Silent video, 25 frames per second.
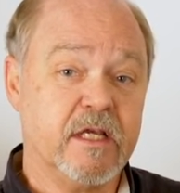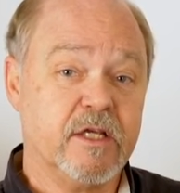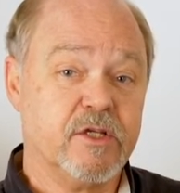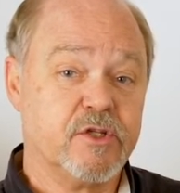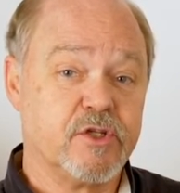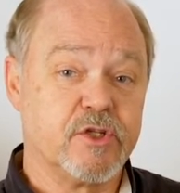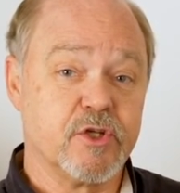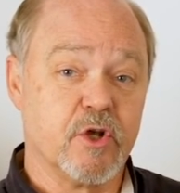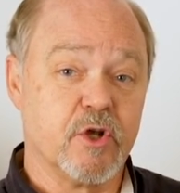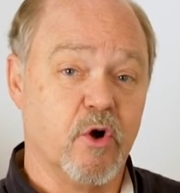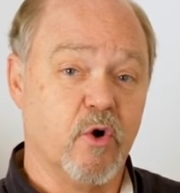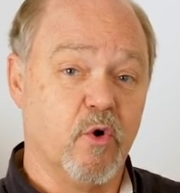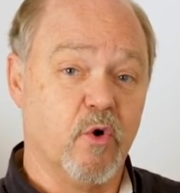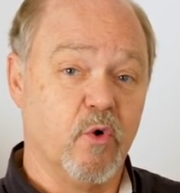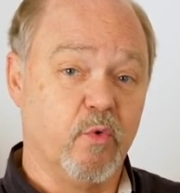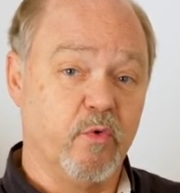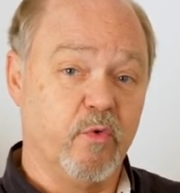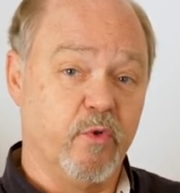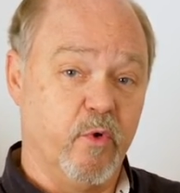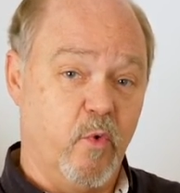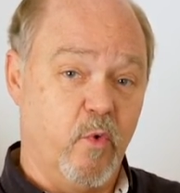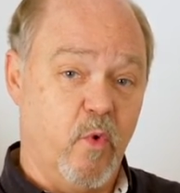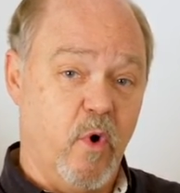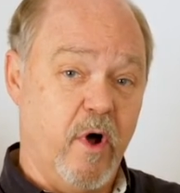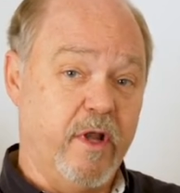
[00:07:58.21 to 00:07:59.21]
So
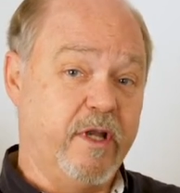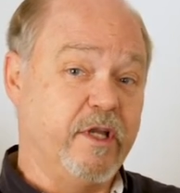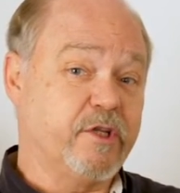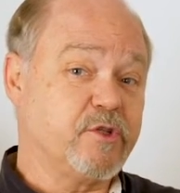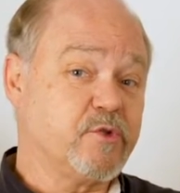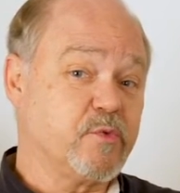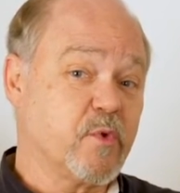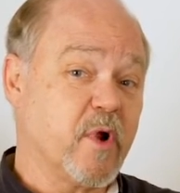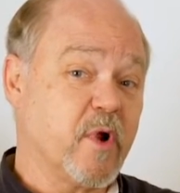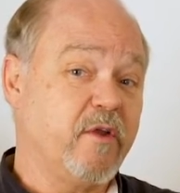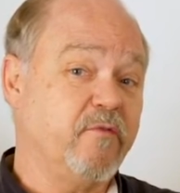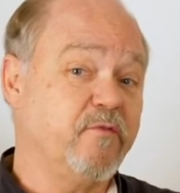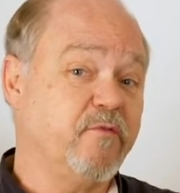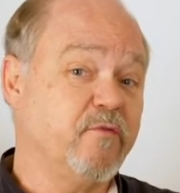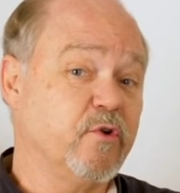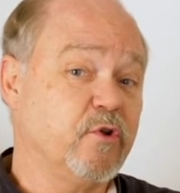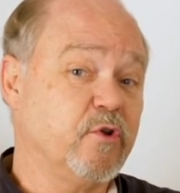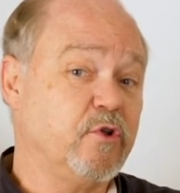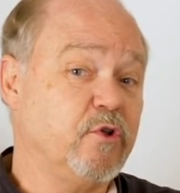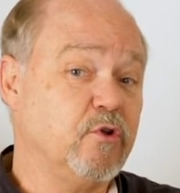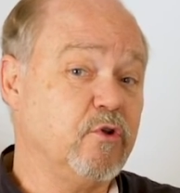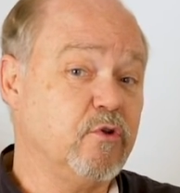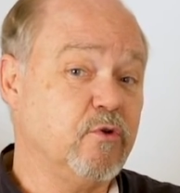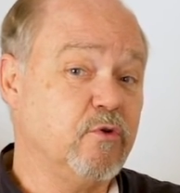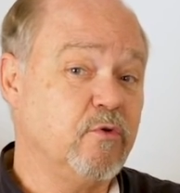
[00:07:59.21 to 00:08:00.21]
the one that's right for
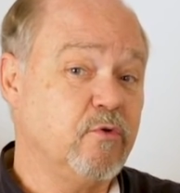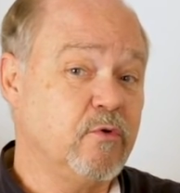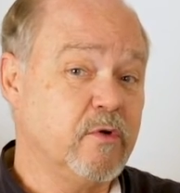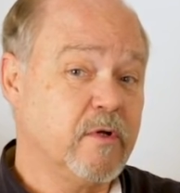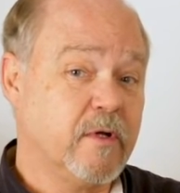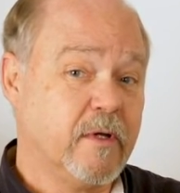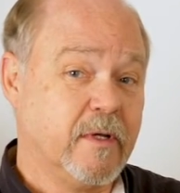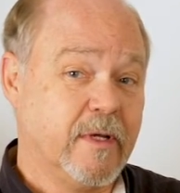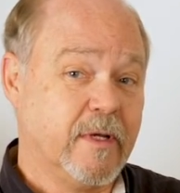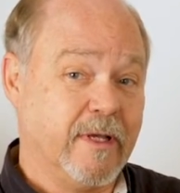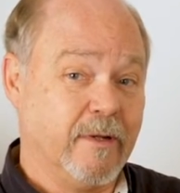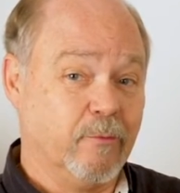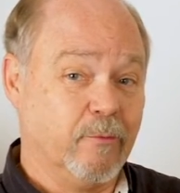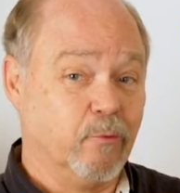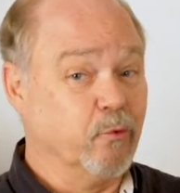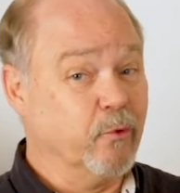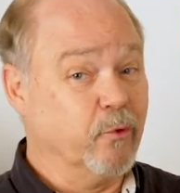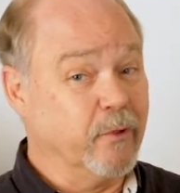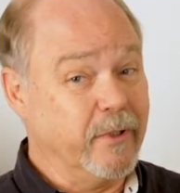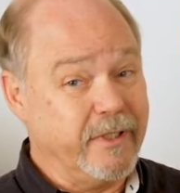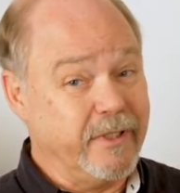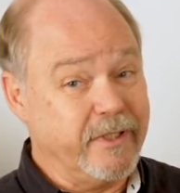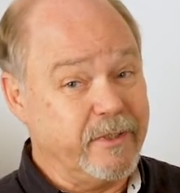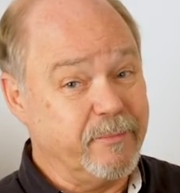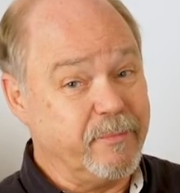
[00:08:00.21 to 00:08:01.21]
you
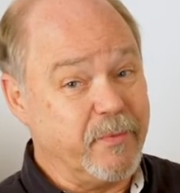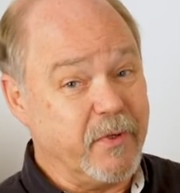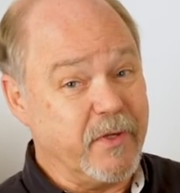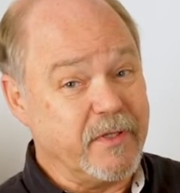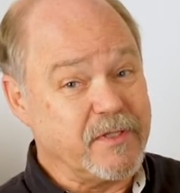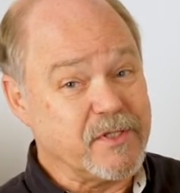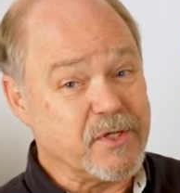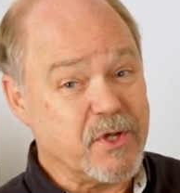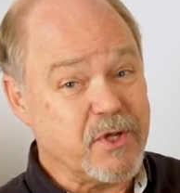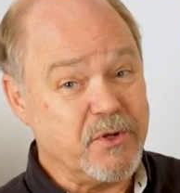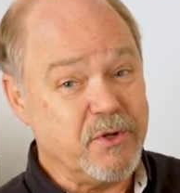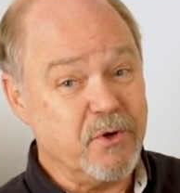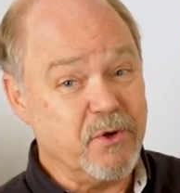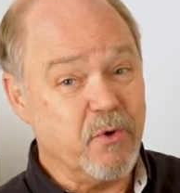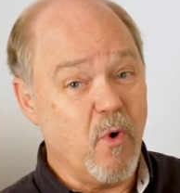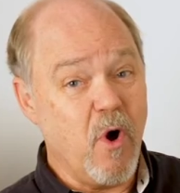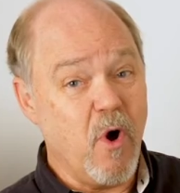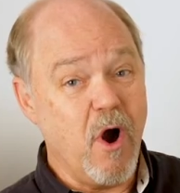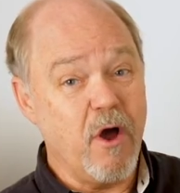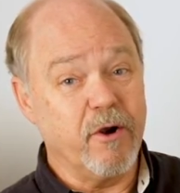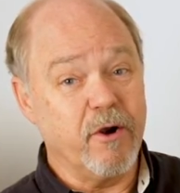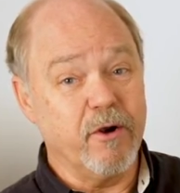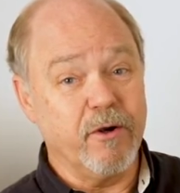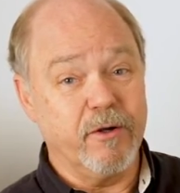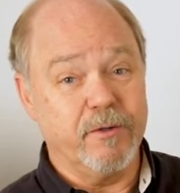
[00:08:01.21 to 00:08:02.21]
really depends on
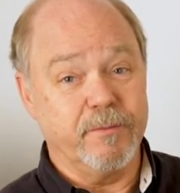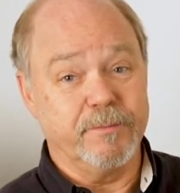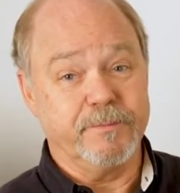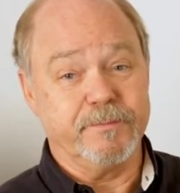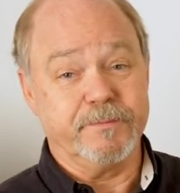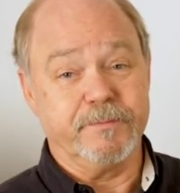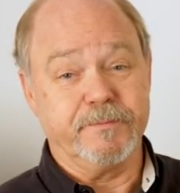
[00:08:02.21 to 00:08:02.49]
water.